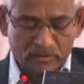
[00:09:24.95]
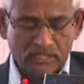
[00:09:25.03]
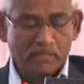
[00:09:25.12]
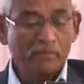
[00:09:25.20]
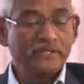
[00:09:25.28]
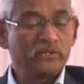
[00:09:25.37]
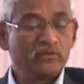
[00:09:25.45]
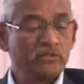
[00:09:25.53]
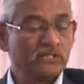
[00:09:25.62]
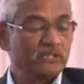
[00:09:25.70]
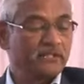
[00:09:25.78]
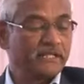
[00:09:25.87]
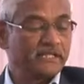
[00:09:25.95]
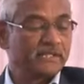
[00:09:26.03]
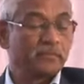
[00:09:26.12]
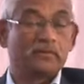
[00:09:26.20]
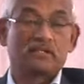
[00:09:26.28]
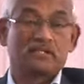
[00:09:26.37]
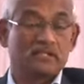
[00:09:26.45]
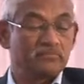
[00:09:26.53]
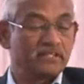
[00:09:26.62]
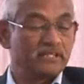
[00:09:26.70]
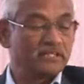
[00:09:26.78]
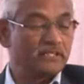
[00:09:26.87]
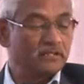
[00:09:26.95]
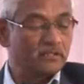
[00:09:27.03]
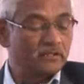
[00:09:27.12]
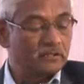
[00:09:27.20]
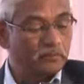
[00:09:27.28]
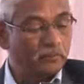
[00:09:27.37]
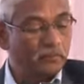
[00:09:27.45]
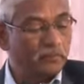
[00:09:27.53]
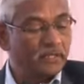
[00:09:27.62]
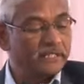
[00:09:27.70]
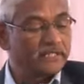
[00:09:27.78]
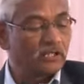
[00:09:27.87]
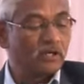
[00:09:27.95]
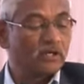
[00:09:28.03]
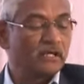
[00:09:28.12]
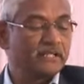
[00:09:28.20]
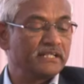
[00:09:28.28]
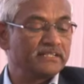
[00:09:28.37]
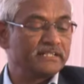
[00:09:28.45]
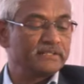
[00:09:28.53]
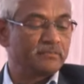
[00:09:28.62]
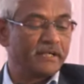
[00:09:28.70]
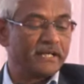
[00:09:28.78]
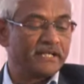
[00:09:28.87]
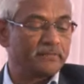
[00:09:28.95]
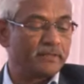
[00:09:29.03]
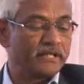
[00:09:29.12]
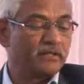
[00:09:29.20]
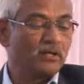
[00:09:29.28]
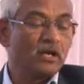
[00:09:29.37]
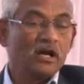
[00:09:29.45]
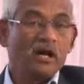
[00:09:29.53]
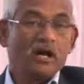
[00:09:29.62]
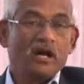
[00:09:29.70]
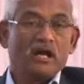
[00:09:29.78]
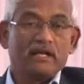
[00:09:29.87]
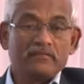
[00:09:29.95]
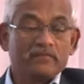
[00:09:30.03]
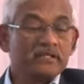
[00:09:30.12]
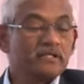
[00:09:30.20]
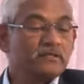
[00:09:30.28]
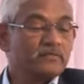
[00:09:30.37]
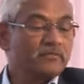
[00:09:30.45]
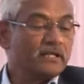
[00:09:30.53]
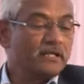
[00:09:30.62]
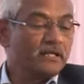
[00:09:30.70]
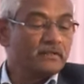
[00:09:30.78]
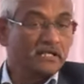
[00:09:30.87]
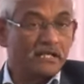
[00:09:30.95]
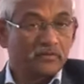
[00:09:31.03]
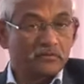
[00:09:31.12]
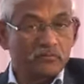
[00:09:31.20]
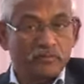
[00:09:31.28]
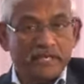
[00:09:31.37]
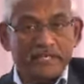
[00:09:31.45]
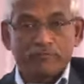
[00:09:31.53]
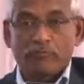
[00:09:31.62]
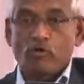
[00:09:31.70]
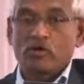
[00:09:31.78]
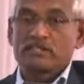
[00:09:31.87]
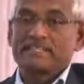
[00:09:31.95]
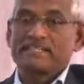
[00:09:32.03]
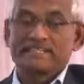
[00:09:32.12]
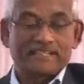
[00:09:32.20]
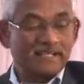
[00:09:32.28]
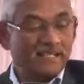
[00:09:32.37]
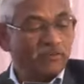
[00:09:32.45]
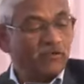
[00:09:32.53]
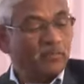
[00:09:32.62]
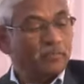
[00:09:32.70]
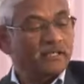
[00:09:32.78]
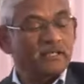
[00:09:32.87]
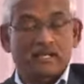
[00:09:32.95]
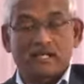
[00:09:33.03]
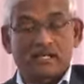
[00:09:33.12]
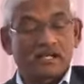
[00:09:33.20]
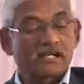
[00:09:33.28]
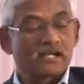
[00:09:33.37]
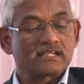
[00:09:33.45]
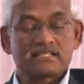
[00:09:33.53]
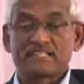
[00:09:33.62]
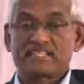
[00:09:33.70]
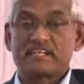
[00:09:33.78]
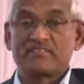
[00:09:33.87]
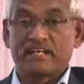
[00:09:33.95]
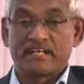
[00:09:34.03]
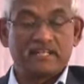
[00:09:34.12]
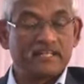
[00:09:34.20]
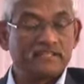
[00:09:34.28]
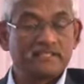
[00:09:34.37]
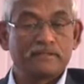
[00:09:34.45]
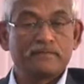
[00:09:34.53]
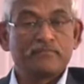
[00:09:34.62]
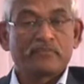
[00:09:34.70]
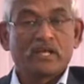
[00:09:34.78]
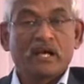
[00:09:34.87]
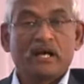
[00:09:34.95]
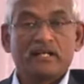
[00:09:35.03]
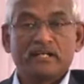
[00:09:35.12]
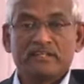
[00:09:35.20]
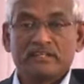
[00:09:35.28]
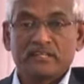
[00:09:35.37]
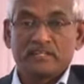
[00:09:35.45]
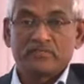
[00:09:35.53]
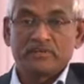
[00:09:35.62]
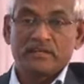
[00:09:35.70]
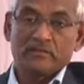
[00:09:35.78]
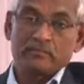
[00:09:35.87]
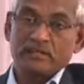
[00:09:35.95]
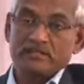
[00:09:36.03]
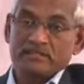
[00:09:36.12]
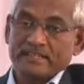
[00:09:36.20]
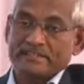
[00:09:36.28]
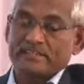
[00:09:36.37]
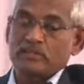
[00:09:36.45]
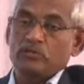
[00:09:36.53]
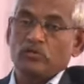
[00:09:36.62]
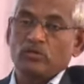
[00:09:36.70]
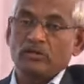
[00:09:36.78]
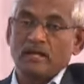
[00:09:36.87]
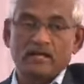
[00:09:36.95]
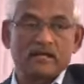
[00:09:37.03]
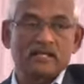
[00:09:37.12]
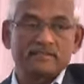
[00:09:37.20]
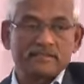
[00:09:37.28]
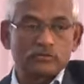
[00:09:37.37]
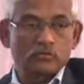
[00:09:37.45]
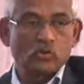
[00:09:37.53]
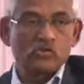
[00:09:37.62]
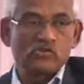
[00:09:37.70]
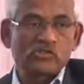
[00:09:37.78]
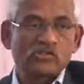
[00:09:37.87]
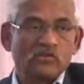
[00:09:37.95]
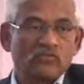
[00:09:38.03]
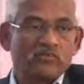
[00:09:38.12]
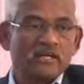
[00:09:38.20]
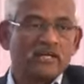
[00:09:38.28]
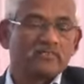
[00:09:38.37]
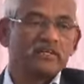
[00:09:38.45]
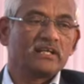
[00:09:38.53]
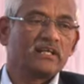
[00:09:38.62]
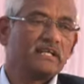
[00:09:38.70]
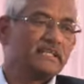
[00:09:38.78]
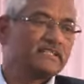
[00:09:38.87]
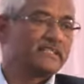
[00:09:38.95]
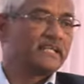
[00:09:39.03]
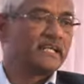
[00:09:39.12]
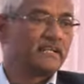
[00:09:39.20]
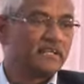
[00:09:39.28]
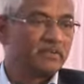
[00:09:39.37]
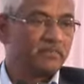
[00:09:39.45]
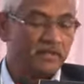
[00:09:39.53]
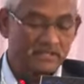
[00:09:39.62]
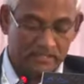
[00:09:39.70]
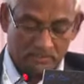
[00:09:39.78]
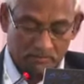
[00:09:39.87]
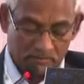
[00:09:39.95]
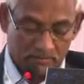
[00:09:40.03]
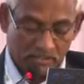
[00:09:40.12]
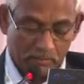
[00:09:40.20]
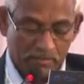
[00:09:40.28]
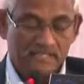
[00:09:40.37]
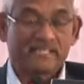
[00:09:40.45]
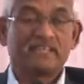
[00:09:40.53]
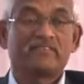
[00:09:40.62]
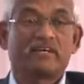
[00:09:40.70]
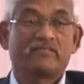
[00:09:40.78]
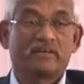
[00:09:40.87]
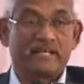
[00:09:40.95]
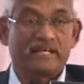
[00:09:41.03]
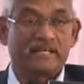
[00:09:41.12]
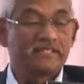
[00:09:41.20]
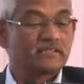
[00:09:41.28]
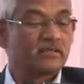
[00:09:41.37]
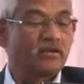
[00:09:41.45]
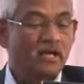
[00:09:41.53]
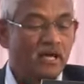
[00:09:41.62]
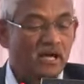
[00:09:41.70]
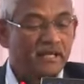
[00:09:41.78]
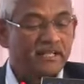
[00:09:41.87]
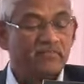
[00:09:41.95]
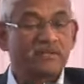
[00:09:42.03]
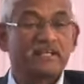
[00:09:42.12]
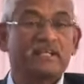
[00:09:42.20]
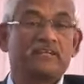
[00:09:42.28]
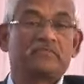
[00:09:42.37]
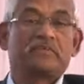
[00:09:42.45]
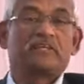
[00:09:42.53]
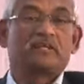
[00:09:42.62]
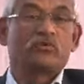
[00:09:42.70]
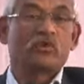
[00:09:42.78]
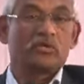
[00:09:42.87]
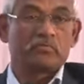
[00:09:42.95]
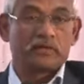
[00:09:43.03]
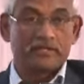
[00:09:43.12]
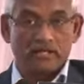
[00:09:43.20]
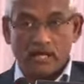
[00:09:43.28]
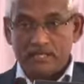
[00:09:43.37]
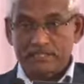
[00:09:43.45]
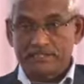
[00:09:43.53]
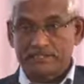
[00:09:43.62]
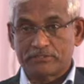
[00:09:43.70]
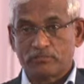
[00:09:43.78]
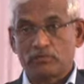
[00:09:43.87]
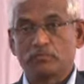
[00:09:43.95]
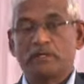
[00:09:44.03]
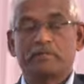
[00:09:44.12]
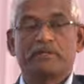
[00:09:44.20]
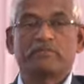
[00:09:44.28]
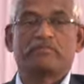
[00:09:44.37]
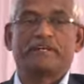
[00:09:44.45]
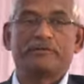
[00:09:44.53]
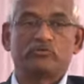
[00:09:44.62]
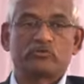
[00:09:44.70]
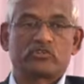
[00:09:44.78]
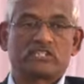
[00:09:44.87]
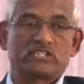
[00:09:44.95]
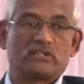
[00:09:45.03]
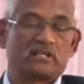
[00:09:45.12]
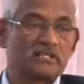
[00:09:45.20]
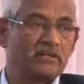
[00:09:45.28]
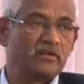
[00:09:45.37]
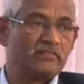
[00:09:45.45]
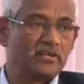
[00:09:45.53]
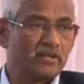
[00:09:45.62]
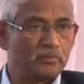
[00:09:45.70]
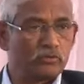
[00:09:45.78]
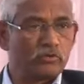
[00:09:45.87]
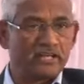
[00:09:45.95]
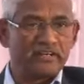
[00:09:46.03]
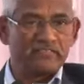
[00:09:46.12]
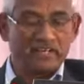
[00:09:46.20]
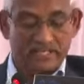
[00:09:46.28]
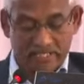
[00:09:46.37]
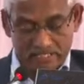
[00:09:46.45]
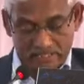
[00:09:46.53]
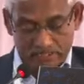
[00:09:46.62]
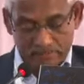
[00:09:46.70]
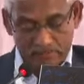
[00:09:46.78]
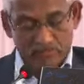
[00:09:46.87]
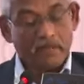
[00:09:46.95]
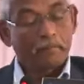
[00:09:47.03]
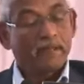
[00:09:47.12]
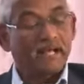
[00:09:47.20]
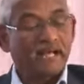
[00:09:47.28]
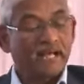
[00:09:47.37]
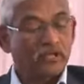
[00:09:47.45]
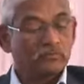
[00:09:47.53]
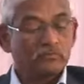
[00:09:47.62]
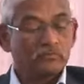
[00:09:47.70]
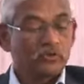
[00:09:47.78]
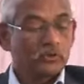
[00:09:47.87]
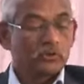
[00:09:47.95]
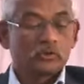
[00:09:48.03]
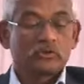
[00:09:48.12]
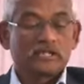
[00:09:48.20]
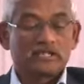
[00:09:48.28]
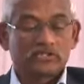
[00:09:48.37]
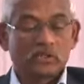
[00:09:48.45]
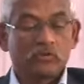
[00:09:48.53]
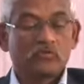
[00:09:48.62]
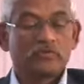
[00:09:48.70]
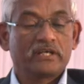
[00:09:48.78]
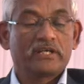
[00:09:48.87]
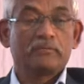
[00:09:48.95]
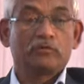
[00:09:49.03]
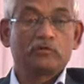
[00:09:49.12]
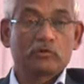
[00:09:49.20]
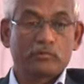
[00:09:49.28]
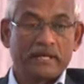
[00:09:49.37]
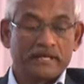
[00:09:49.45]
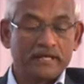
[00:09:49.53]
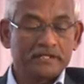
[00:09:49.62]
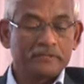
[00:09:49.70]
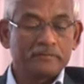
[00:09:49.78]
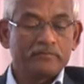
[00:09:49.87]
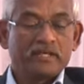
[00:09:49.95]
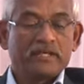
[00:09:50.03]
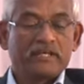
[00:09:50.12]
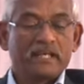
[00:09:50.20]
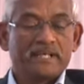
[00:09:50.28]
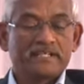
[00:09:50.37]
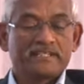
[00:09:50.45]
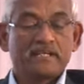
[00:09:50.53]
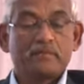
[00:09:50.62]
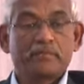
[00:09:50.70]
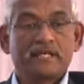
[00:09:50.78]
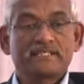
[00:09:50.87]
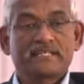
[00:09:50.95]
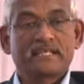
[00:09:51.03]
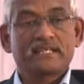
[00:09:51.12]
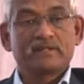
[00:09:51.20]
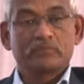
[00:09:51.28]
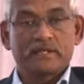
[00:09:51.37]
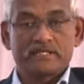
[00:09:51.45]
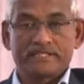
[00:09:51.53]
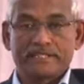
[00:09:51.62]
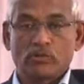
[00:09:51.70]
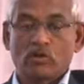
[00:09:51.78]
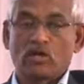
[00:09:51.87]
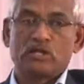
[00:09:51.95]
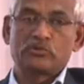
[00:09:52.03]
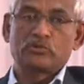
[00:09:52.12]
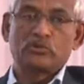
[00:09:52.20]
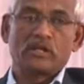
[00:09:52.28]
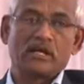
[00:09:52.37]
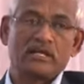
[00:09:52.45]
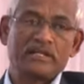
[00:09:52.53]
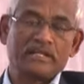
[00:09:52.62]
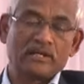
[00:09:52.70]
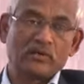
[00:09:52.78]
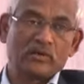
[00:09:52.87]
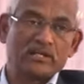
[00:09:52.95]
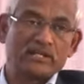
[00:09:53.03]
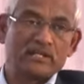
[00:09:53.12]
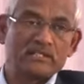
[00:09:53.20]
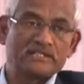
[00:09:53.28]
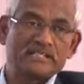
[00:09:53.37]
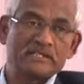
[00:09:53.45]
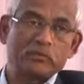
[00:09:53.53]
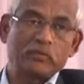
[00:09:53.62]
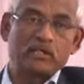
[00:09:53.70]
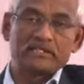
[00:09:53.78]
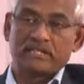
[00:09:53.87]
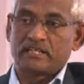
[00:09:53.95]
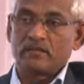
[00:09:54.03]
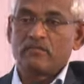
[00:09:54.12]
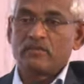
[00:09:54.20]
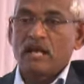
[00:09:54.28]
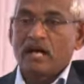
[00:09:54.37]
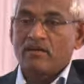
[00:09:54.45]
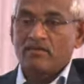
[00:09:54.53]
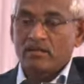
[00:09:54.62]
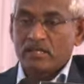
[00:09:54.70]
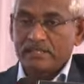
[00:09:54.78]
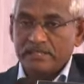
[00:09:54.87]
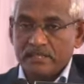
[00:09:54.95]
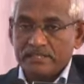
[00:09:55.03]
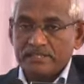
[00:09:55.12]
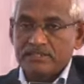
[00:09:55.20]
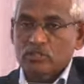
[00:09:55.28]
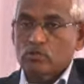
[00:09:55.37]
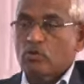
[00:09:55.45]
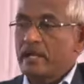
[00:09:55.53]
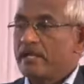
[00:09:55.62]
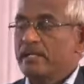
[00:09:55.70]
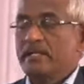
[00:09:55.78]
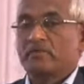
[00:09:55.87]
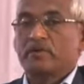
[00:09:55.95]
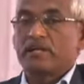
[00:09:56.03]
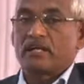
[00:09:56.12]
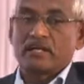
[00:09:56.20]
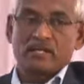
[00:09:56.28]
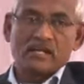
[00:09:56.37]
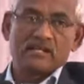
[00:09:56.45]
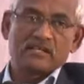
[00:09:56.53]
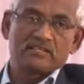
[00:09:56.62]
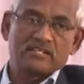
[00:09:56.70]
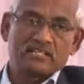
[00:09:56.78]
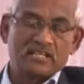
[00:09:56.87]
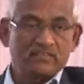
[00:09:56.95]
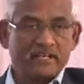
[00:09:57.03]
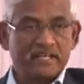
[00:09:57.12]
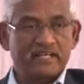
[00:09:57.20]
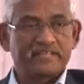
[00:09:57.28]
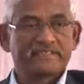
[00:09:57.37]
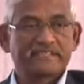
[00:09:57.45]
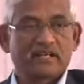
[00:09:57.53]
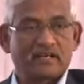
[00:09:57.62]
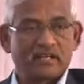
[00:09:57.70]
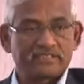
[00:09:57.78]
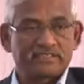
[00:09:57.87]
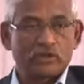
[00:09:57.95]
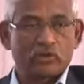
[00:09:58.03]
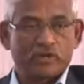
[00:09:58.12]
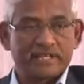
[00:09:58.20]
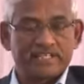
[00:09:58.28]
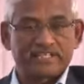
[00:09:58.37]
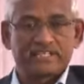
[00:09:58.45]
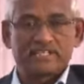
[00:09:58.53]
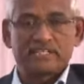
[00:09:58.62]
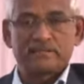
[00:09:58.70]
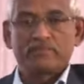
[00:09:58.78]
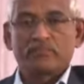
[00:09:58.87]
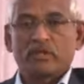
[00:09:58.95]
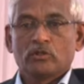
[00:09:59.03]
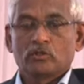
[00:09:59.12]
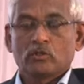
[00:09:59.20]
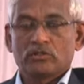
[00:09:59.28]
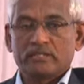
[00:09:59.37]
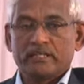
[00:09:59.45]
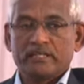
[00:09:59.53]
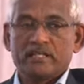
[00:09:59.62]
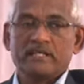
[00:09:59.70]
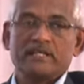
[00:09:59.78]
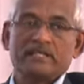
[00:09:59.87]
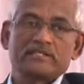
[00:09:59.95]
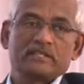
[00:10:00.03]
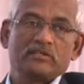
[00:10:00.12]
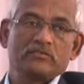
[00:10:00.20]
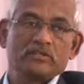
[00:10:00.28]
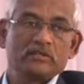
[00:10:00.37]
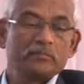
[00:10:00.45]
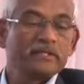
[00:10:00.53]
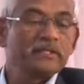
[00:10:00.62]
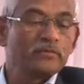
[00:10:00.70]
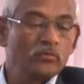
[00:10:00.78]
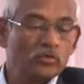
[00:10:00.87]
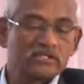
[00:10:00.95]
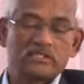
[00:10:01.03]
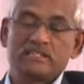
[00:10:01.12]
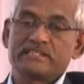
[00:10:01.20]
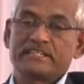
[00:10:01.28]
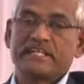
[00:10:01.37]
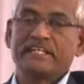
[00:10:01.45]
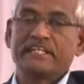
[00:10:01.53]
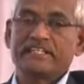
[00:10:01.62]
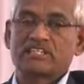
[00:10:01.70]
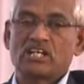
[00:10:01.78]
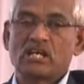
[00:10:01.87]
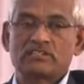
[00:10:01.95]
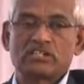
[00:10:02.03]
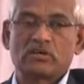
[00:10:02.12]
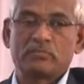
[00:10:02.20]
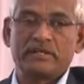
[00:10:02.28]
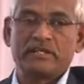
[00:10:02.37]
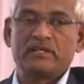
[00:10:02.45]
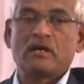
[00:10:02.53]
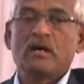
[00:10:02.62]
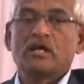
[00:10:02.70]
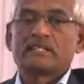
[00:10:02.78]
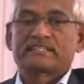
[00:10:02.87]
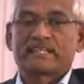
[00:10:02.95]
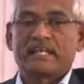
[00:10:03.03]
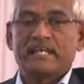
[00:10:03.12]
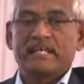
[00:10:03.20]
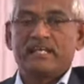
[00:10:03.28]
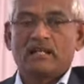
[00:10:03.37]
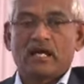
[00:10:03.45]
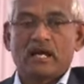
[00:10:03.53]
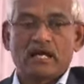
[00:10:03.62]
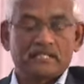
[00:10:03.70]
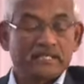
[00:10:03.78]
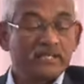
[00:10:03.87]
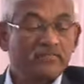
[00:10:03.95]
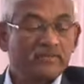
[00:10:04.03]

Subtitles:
Coming to the next part of the my talk on disease management, and where that main focus is on developing red rot resistant varieties, and in that we have been successful across the zones where we are releasing different commercial varieties, and every year we notify at least maybe 5 to 6 or even up to 10 varieties per annum. So that's how we are able to manage. In addition, basic work also in All India Coordinated Research Project. Our idea is to identify red rot resistant varieties across the locations So here it is will be the mostly genetic stocks have been screened, and then